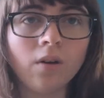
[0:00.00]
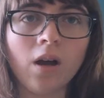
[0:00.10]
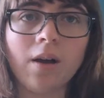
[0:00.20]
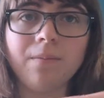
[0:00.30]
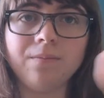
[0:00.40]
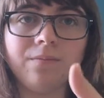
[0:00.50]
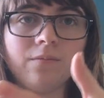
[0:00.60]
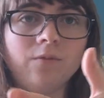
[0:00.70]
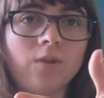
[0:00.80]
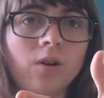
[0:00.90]

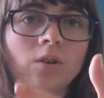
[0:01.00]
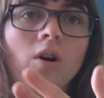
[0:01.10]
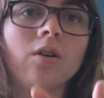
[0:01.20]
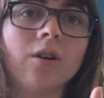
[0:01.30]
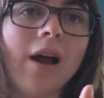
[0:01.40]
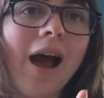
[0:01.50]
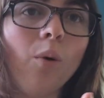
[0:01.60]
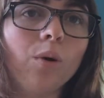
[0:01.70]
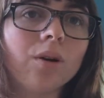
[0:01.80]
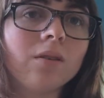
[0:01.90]
for a longer
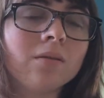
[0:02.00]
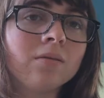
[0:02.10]
hour